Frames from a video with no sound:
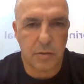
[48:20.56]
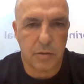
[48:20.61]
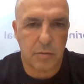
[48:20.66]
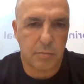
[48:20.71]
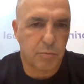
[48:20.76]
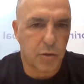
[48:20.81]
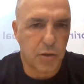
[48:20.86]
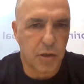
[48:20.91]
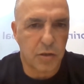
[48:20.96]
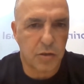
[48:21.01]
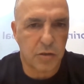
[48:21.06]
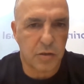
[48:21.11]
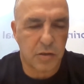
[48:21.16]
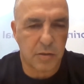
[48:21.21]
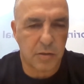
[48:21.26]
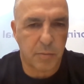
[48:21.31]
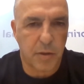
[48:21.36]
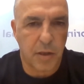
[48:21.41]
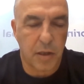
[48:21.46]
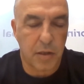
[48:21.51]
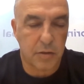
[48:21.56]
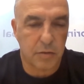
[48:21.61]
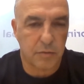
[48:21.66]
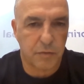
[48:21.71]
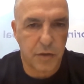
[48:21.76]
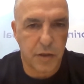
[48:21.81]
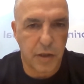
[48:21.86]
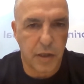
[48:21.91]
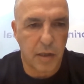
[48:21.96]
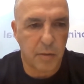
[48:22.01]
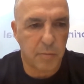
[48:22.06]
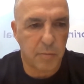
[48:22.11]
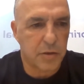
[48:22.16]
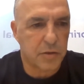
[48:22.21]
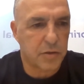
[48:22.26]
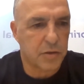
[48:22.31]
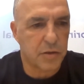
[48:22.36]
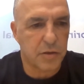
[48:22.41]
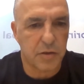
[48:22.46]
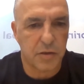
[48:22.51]
potential suppliers of key
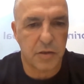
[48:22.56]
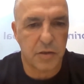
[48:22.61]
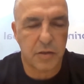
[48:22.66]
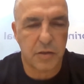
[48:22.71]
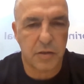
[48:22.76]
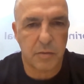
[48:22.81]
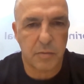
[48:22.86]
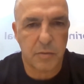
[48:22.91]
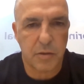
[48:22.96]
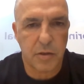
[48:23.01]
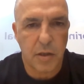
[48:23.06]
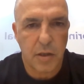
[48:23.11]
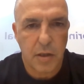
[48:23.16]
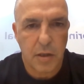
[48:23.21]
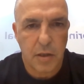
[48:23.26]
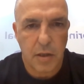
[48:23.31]
elements in the systems.